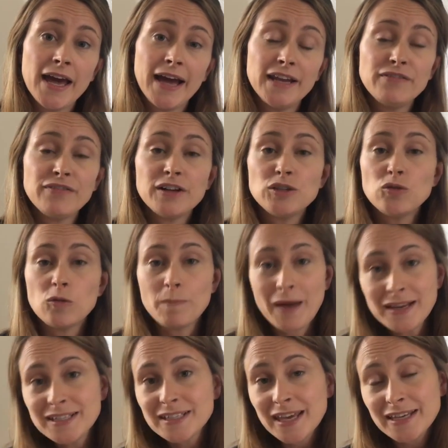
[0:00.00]
And if I talk
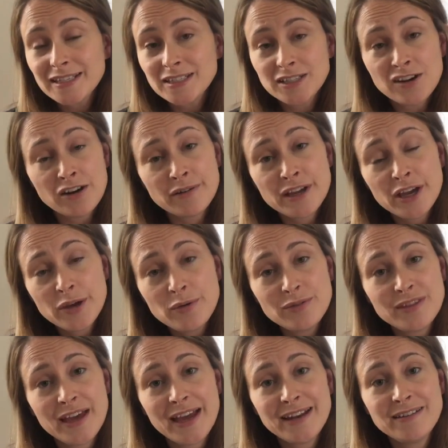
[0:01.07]
best case scenario,
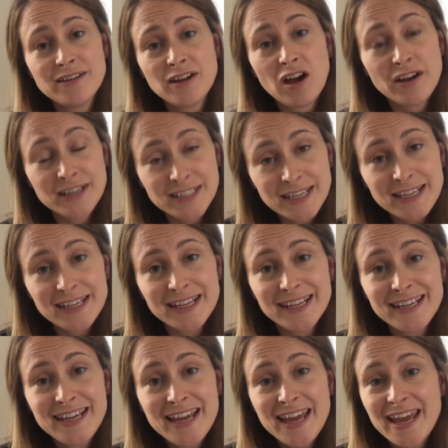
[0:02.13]
then
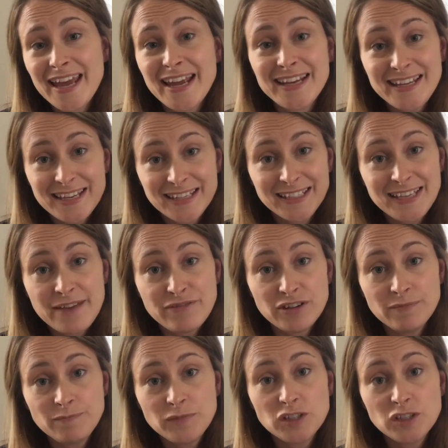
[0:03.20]
ideally in year 7,